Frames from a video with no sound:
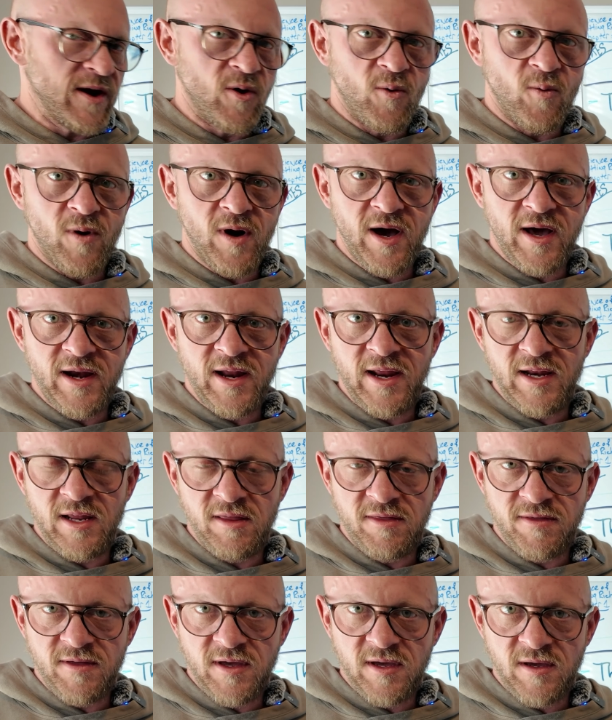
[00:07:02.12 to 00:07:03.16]
I don't want
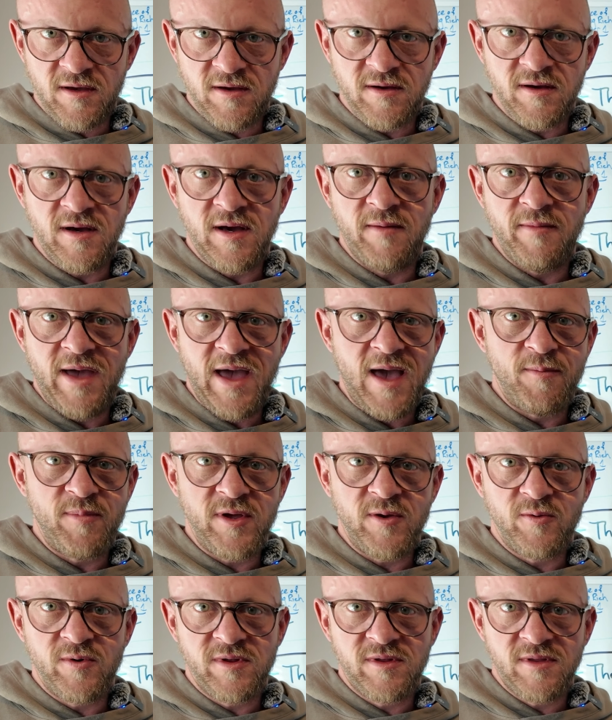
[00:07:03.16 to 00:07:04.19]
anything, I'm
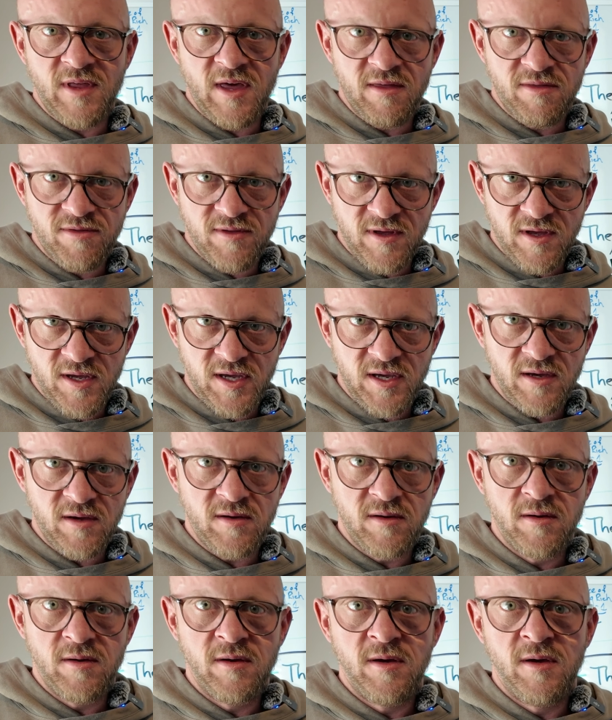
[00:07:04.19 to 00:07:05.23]
happy with
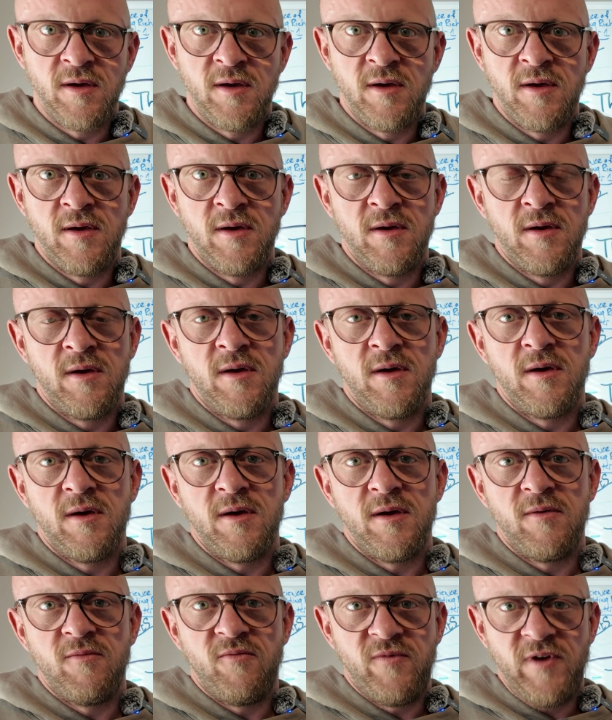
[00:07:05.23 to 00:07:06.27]
nothing.
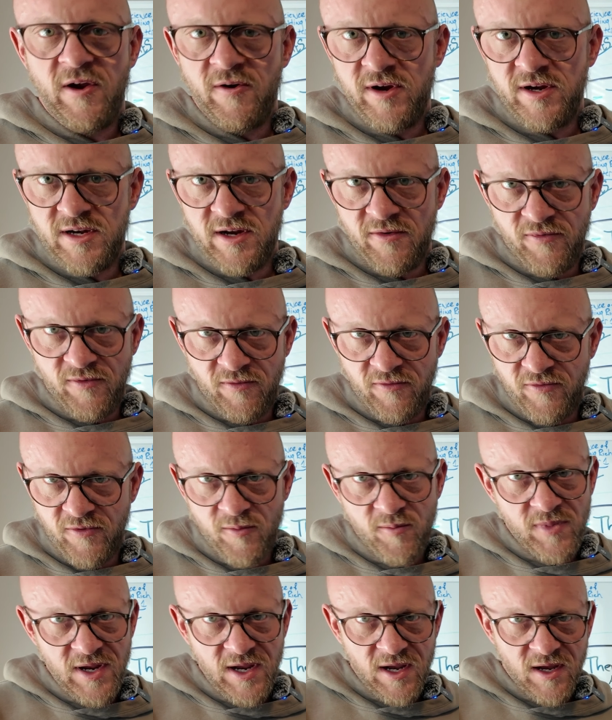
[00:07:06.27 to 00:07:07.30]
Very different
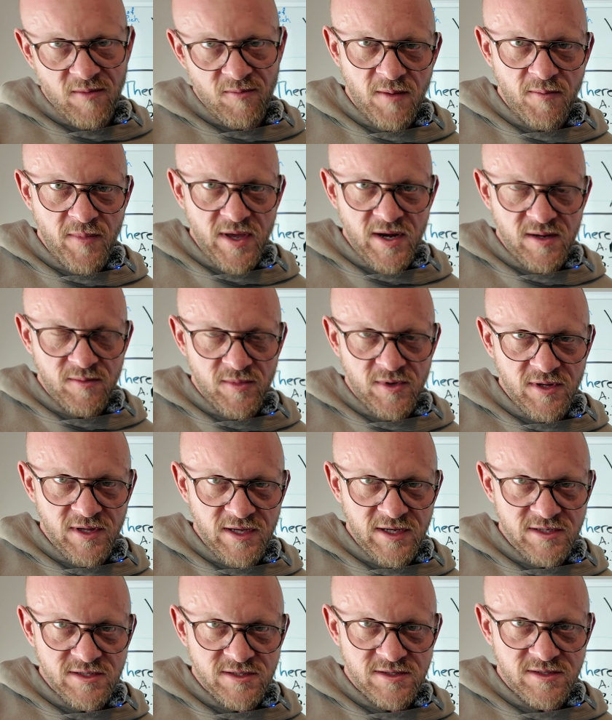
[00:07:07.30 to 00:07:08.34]
from being a
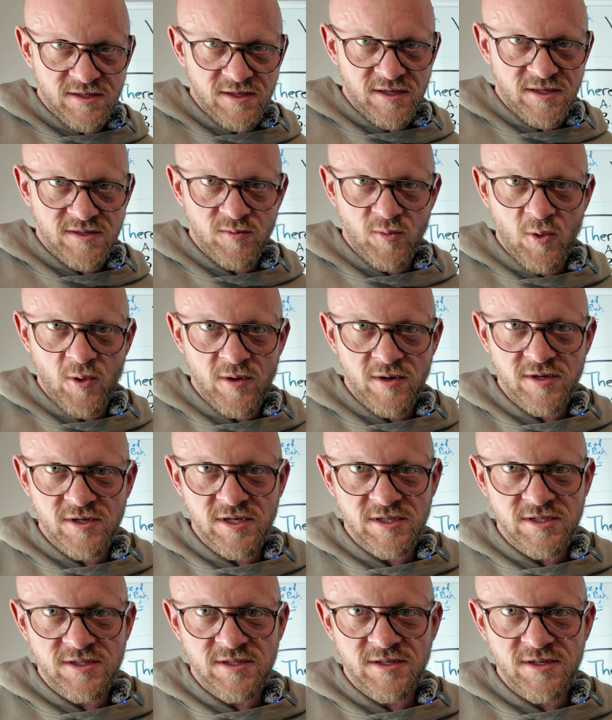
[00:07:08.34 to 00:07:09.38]
minimalist. It's more
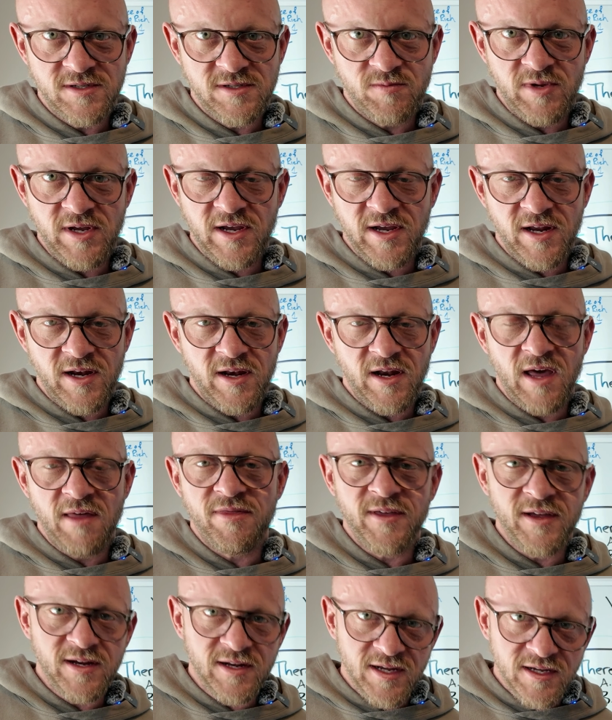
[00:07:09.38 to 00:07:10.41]
just as being a
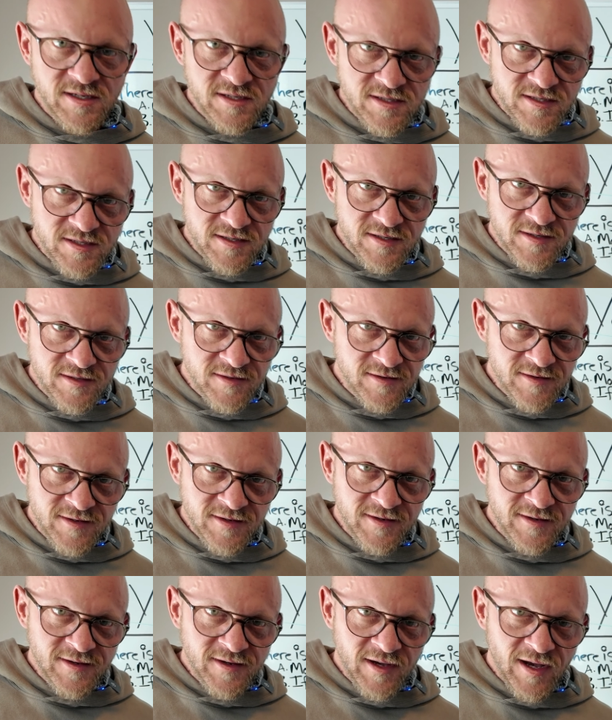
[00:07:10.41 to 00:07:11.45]
nothingness,
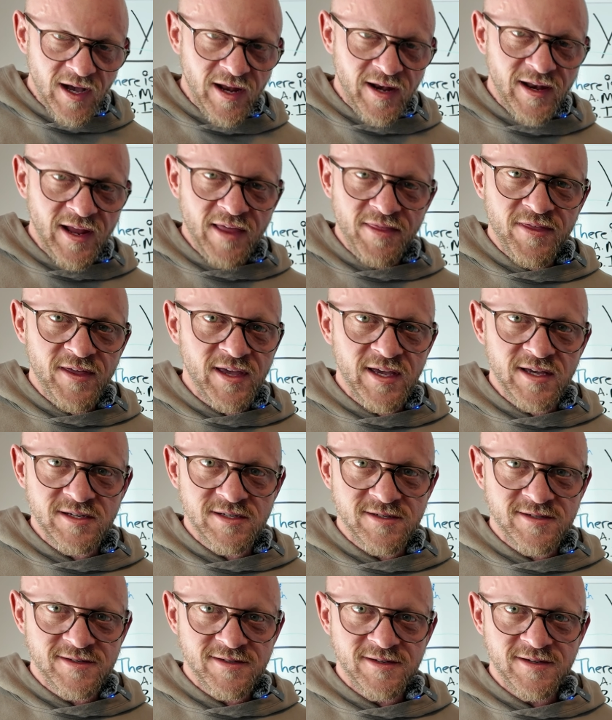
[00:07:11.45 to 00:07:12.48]
a
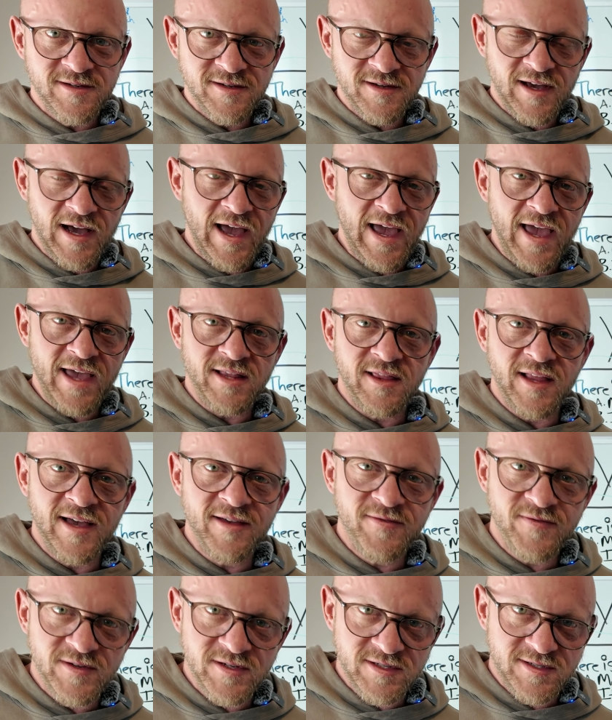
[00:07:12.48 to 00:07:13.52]
nothingist. I hate
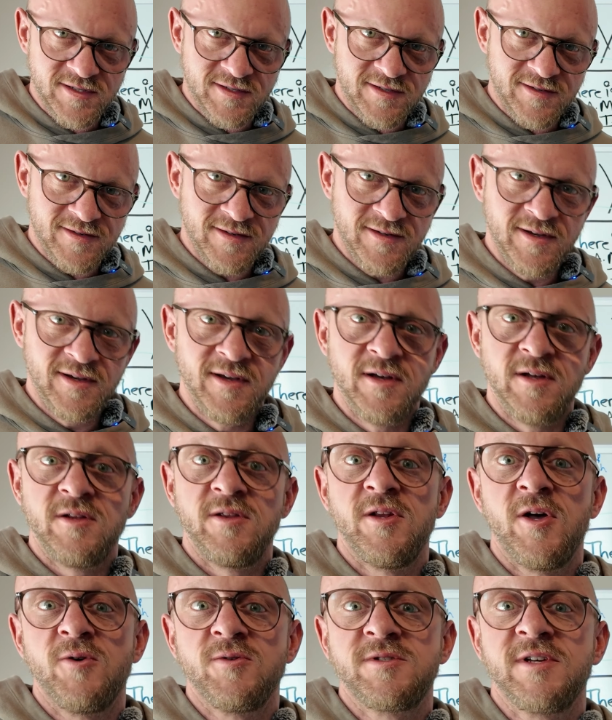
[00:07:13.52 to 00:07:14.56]
lifeist,
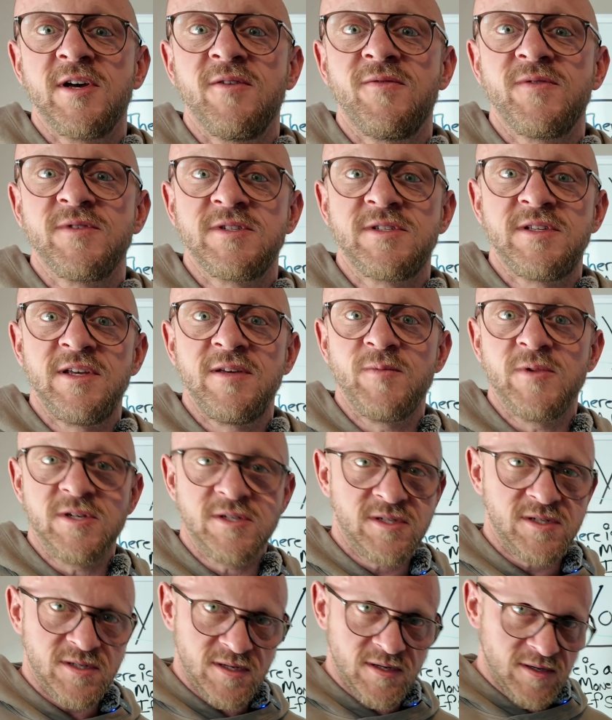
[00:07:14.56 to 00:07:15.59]
low
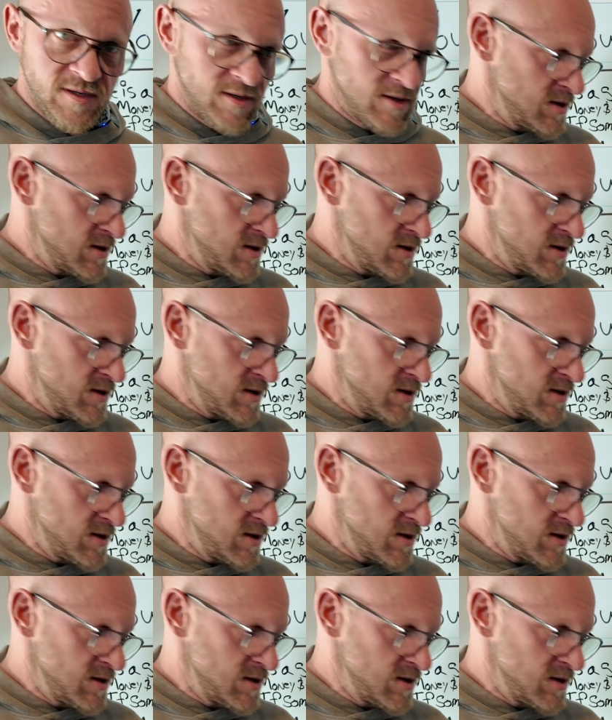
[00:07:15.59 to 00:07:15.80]
self-esteemist.